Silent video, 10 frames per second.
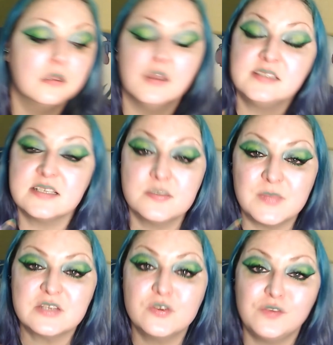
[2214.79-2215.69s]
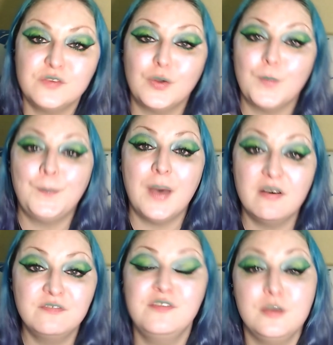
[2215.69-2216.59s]
It doesn't matter if you go
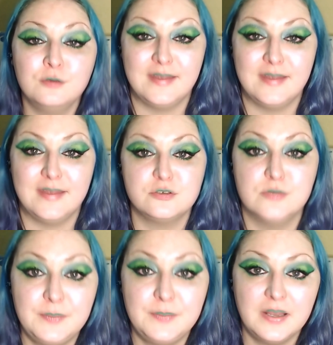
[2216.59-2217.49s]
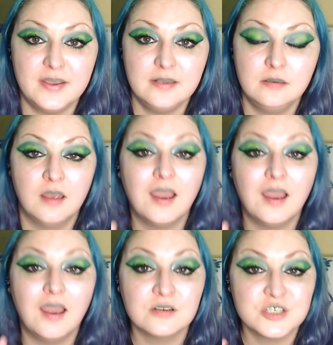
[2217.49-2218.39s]
above your natural lip line,
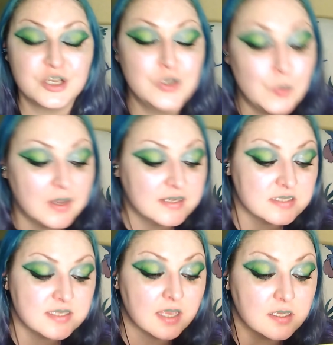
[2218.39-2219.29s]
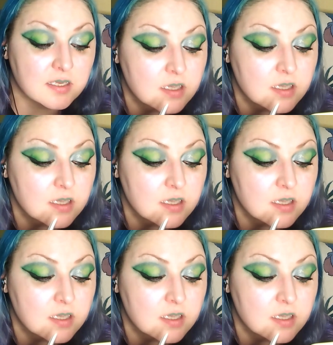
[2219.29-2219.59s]
and I'll show you why in a second.